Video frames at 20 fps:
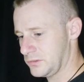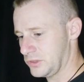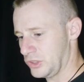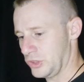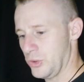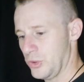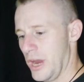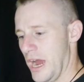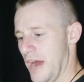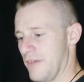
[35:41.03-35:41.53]

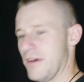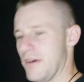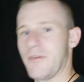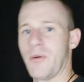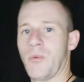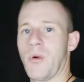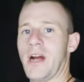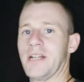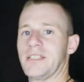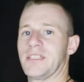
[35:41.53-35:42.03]
You have every
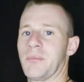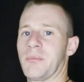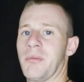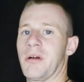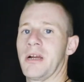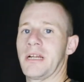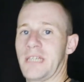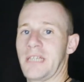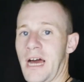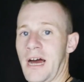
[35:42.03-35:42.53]
right to
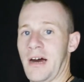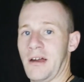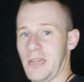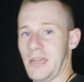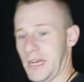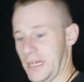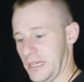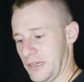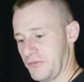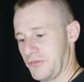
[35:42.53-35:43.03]
break down.
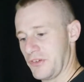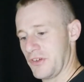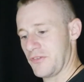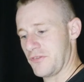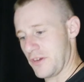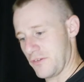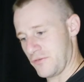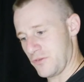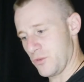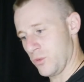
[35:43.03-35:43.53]
Like, if
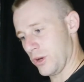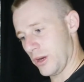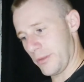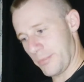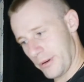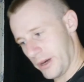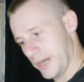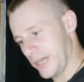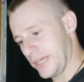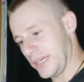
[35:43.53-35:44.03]
you want to
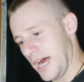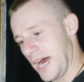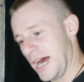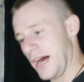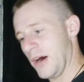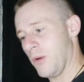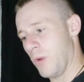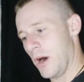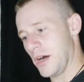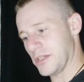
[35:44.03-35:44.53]
break
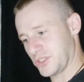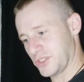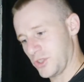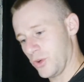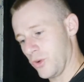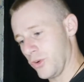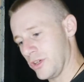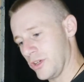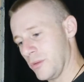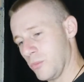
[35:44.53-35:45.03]
down while
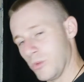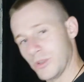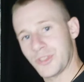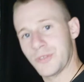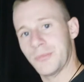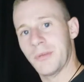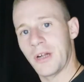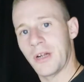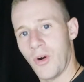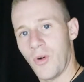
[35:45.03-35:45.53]
showing them what you've
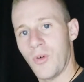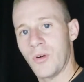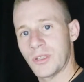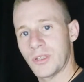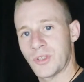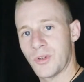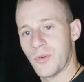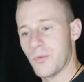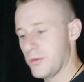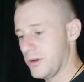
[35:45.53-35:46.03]
been going
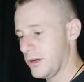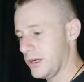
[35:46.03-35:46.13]
through,